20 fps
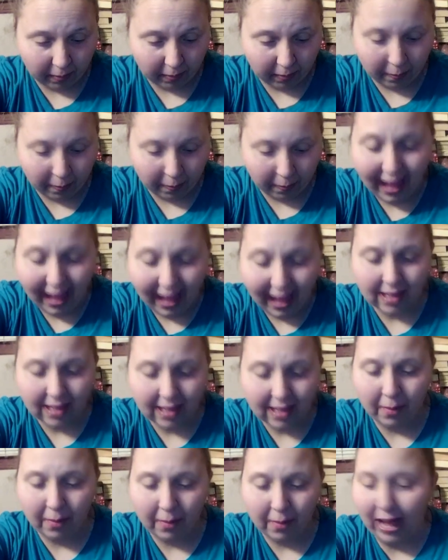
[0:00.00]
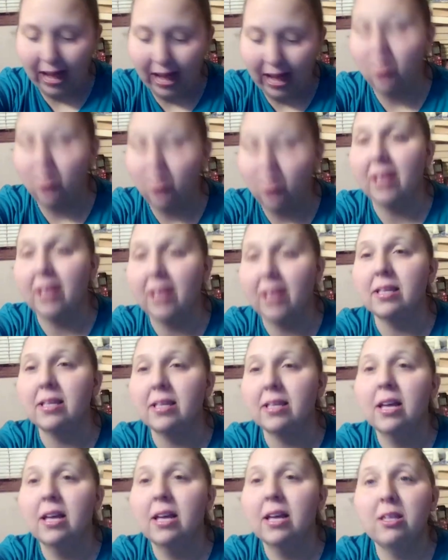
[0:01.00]
back-to-back wins.
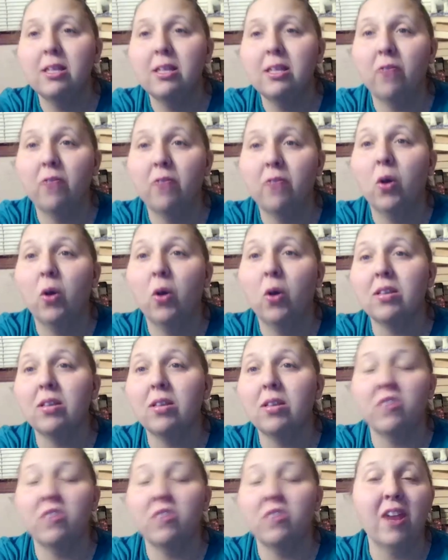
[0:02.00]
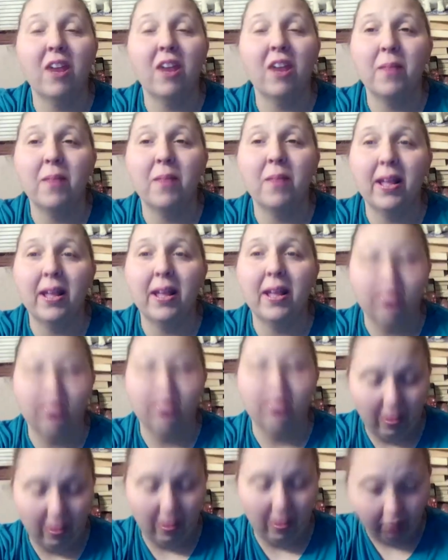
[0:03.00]
So, of course, he's trying to make it 3 in
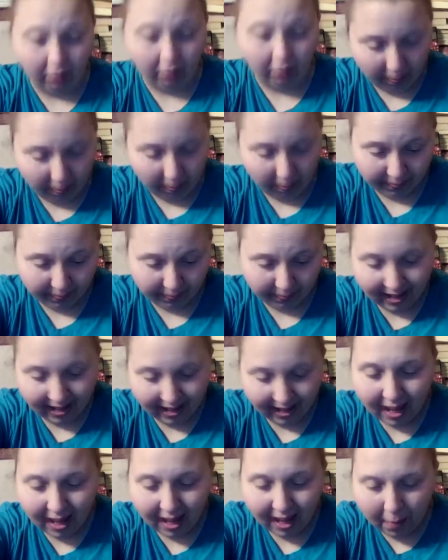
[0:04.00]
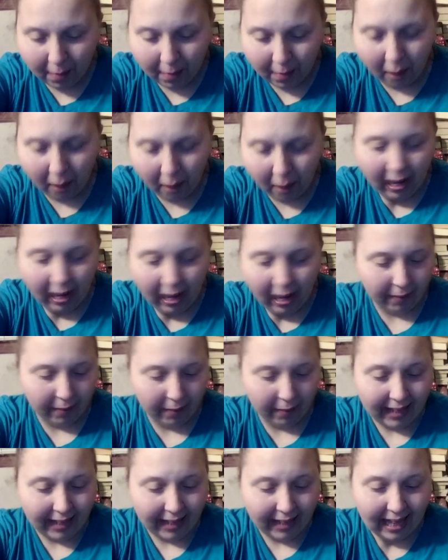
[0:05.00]
a row. But what I
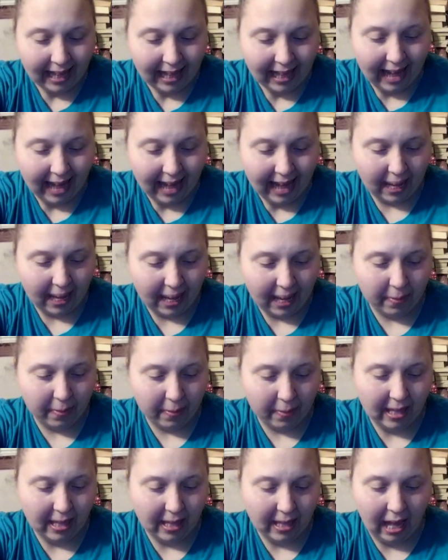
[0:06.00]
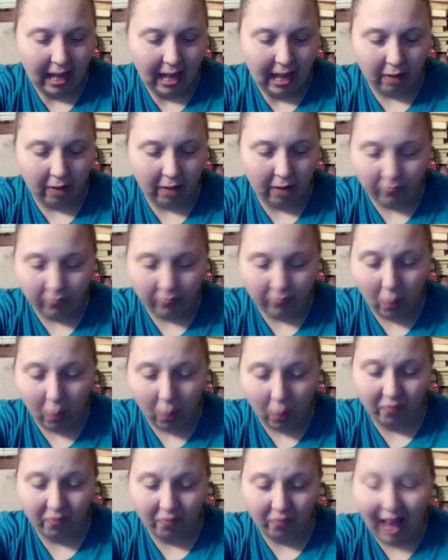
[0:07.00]
really like is how 4 and
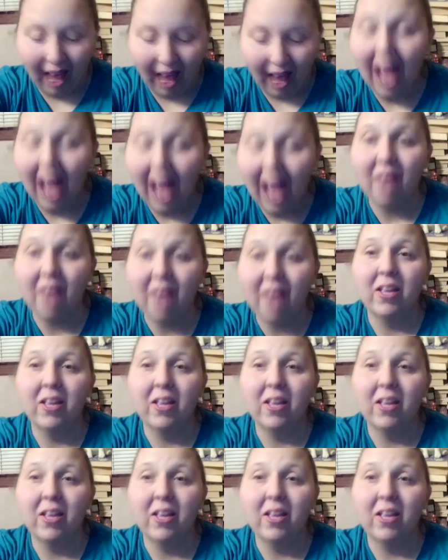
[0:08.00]
5